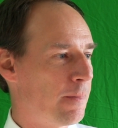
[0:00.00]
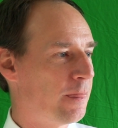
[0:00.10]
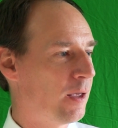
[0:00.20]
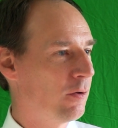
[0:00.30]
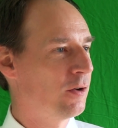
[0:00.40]

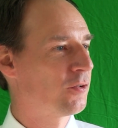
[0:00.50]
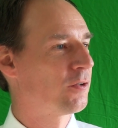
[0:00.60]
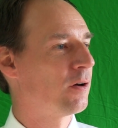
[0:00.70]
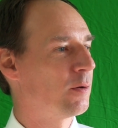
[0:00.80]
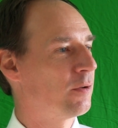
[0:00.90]
There you're
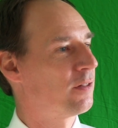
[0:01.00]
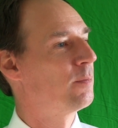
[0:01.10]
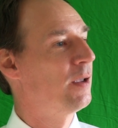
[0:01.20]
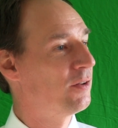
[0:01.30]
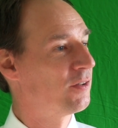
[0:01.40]
starting with the
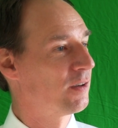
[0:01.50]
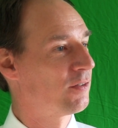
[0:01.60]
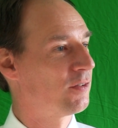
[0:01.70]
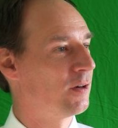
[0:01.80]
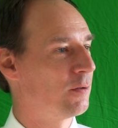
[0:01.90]

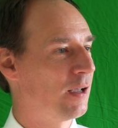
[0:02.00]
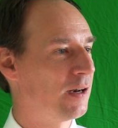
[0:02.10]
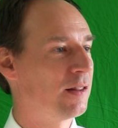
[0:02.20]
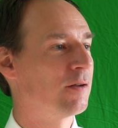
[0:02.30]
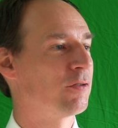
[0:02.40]
basics, you know,
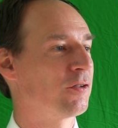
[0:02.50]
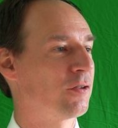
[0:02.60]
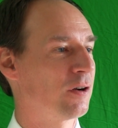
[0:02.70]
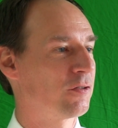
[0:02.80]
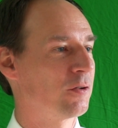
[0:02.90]
getting the
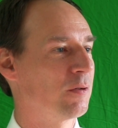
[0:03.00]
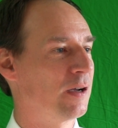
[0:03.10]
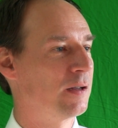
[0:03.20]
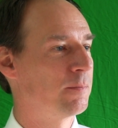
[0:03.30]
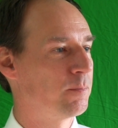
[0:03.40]
infrastructure
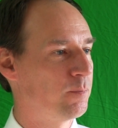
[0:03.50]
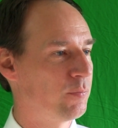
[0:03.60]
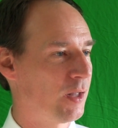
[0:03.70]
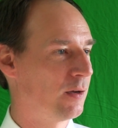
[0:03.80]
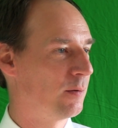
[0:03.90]

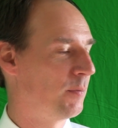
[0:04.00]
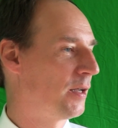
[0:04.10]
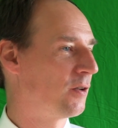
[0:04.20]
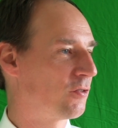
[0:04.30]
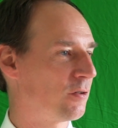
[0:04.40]
right,
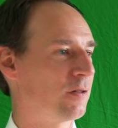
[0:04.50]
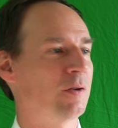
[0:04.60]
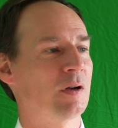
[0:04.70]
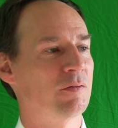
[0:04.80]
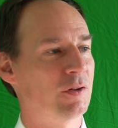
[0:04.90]
making sure that
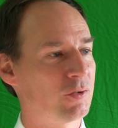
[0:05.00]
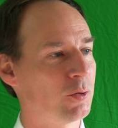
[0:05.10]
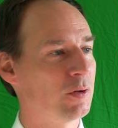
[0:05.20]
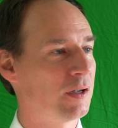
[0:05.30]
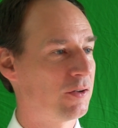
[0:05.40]
you have the
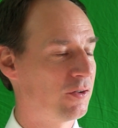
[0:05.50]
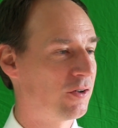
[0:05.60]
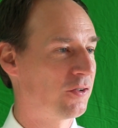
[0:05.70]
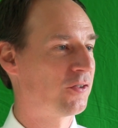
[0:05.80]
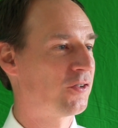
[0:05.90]
tooling to
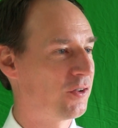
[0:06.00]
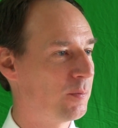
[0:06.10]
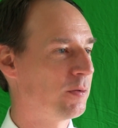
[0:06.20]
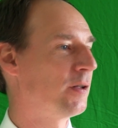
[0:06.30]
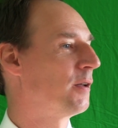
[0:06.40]
just
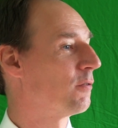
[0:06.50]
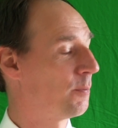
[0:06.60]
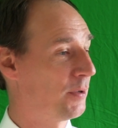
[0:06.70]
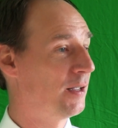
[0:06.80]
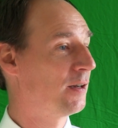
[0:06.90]
simply and
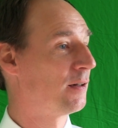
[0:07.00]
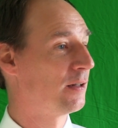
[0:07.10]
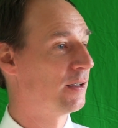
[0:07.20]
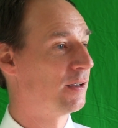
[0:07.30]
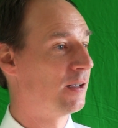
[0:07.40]

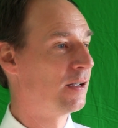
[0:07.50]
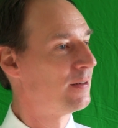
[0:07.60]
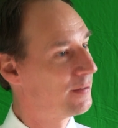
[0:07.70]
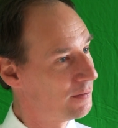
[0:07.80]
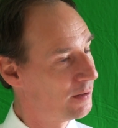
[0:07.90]
repeatedly
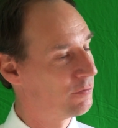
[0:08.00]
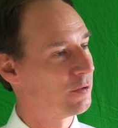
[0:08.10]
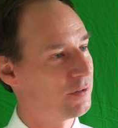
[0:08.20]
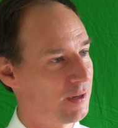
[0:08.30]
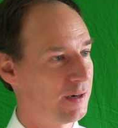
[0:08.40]
deliver
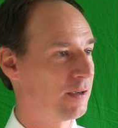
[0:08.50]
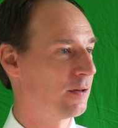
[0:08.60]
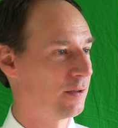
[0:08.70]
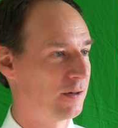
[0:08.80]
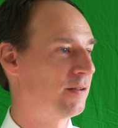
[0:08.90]
data
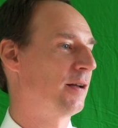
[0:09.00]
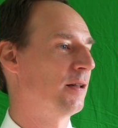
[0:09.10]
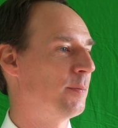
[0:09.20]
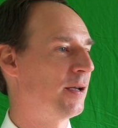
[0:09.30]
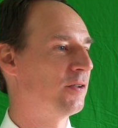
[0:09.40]
on a
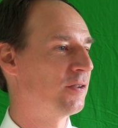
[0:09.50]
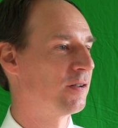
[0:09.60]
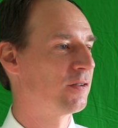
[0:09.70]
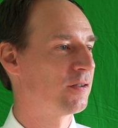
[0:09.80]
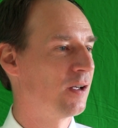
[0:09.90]
daily
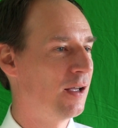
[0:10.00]
basis